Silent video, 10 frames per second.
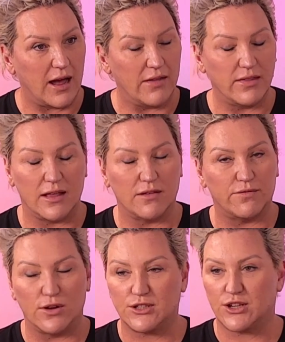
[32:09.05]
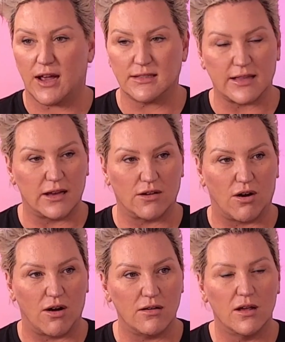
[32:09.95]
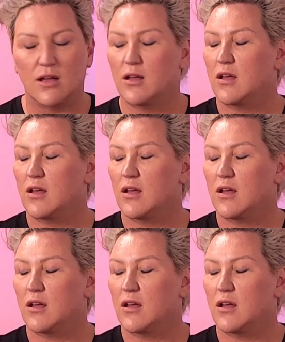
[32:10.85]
and then the first chance they got